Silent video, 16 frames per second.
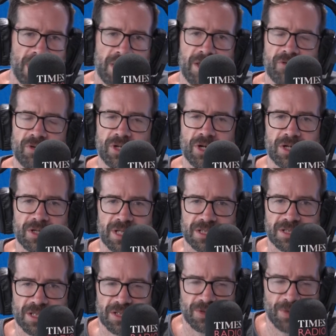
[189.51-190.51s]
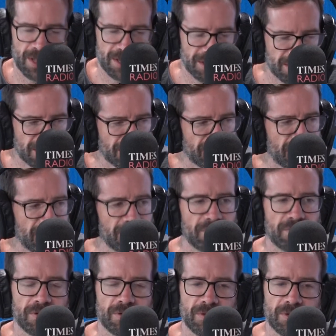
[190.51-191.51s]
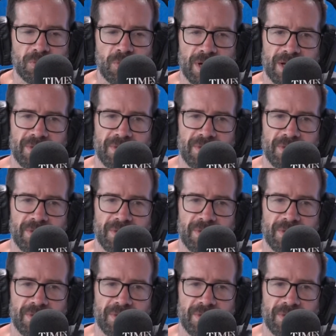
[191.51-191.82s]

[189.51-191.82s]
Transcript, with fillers: they're regarding their sexualities in a very fluid way,